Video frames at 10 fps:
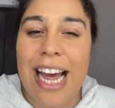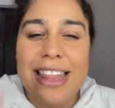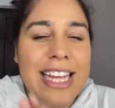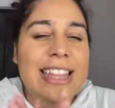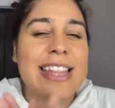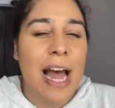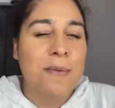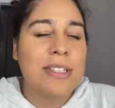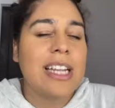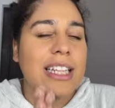I think
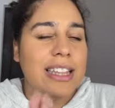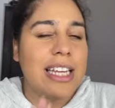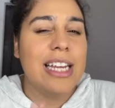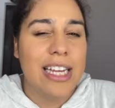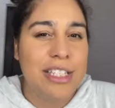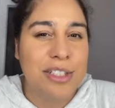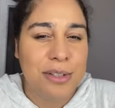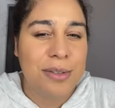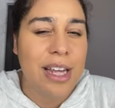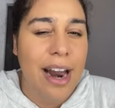that was like the
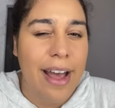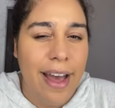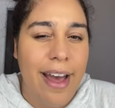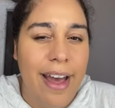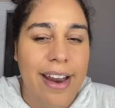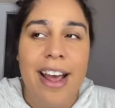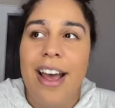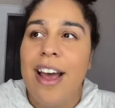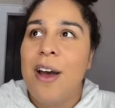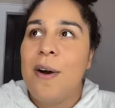issue that I
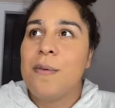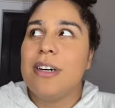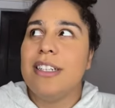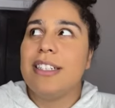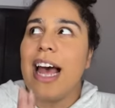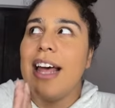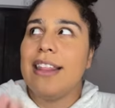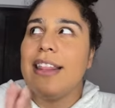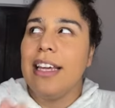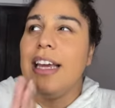had was
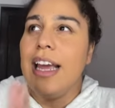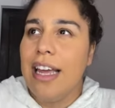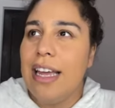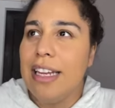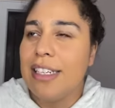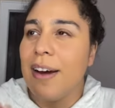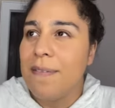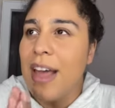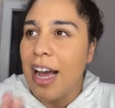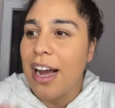at the end
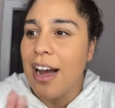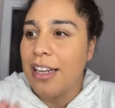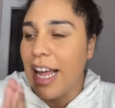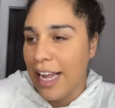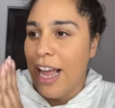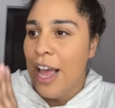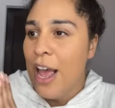of that con- like